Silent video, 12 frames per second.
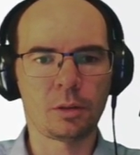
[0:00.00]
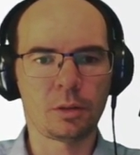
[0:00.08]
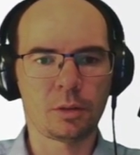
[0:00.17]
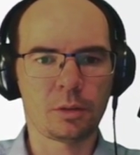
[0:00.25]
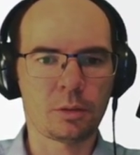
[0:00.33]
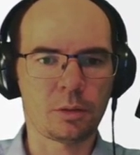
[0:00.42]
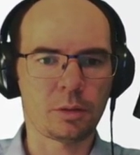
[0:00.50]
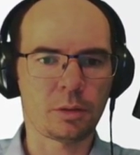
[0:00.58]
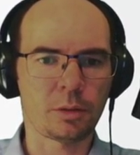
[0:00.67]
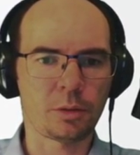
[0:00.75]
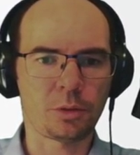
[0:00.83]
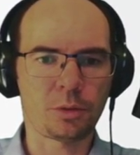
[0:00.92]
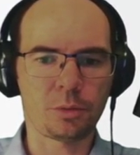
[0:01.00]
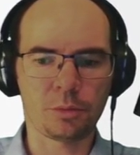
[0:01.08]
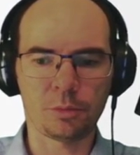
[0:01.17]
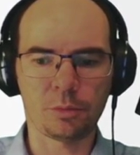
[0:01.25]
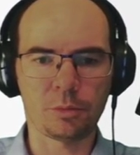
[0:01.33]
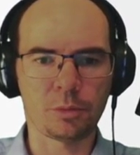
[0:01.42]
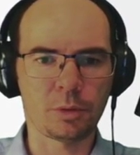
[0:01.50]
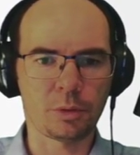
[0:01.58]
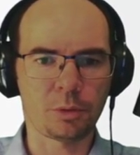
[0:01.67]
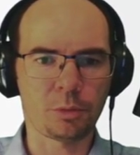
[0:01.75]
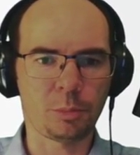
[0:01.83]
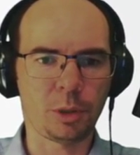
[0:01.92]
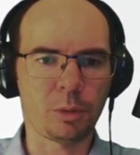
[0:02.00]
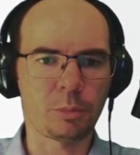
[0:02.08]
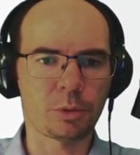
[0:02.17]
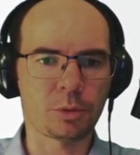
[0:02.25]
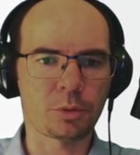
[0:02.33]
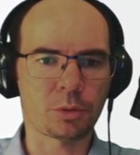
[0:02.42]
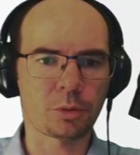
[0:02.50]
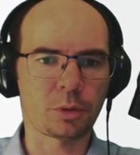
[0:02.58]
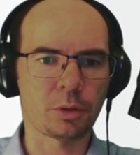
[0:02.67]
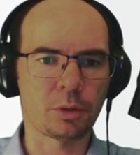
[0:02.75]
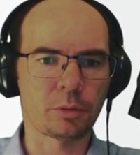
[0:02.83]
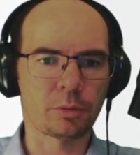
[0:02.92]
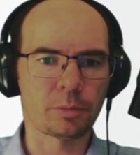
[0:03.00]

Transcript: to be able to turn it off.